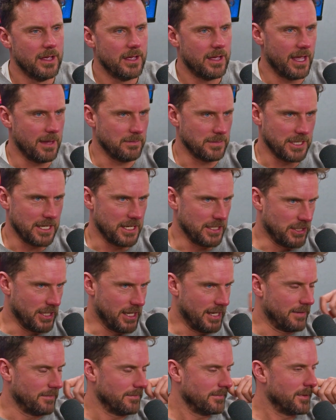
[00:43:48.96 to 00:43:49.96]

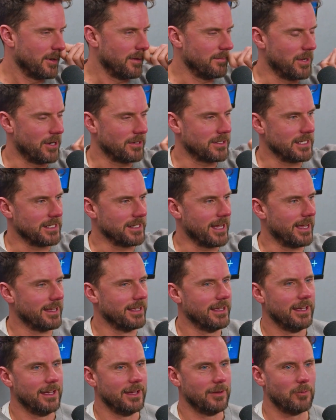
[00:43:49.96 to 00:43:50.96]
MCG on Boxing Day,
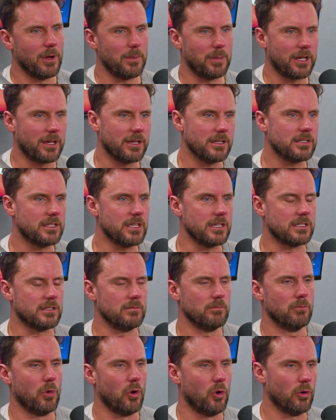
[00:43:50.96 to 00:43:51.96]
where because
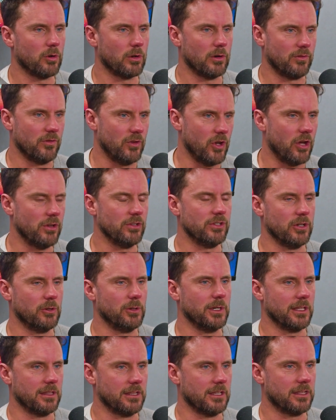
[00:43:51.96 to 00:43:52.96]
there's more of not
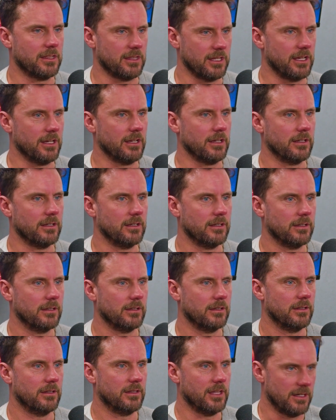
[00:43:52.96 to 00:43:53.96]
doing the thing
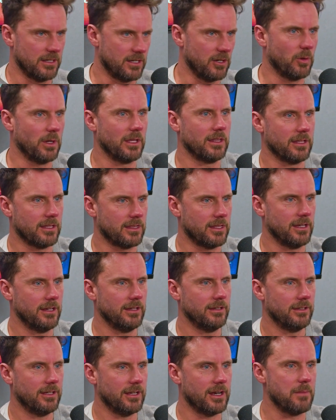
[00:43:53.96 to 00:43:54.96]
than doing the
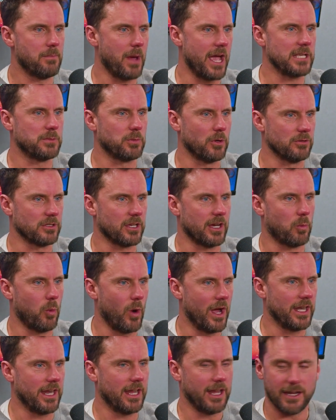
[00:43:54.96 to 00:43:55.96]
thing. Baseball's like
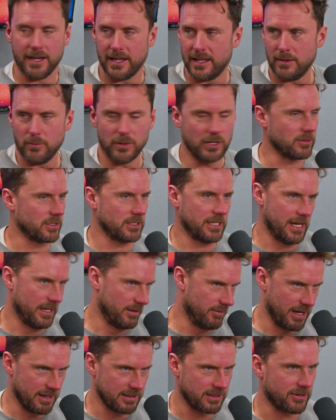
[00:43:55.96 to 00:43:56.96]
one hit and then we all stand
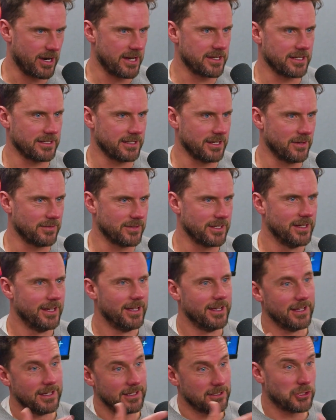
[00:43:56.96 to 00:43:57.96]
around and scratch ourselves.
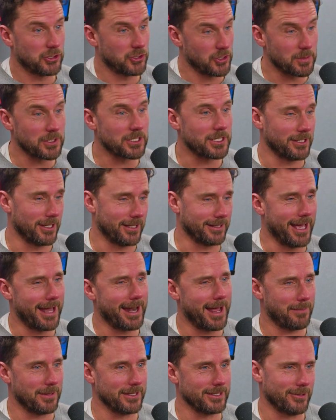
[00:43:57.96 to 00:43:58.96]
Stupid shit like that
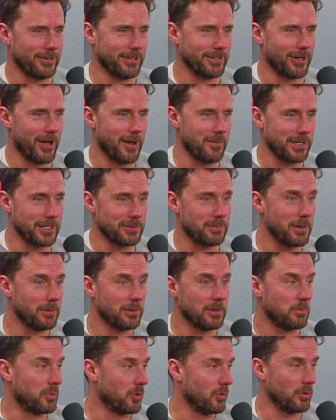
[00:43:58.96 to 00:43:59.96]
happens all the time because
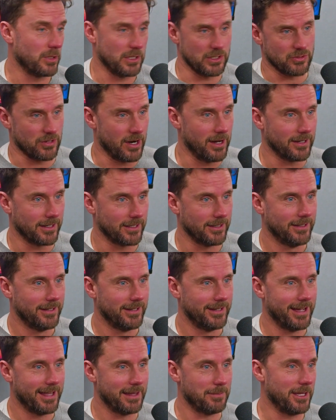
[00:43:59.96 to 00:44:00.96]
people are bored and drunk.
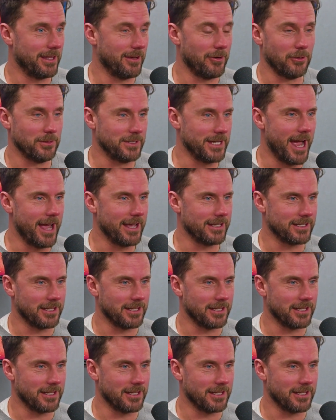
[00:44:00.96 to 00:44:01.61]
Yeah. And they've been there all day.